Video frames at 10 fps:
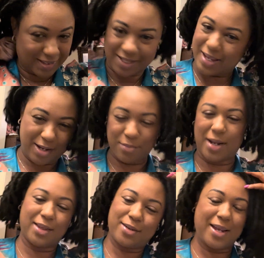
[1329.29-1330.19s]
take my
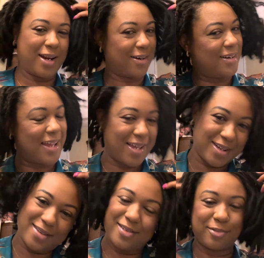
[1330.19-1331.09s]
little hair
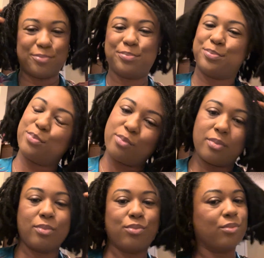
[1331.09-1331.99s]
down,
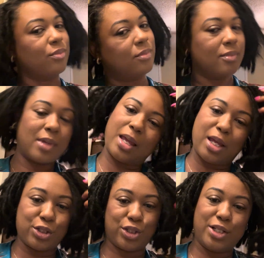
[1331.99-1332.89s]

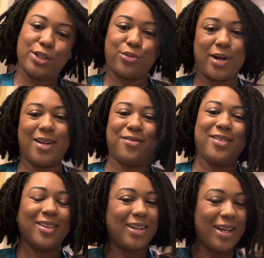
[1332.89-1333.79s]
and she's ready for
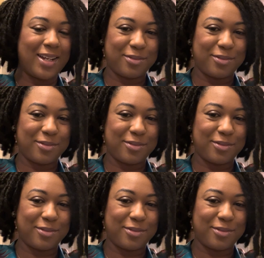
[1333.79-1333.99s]
the day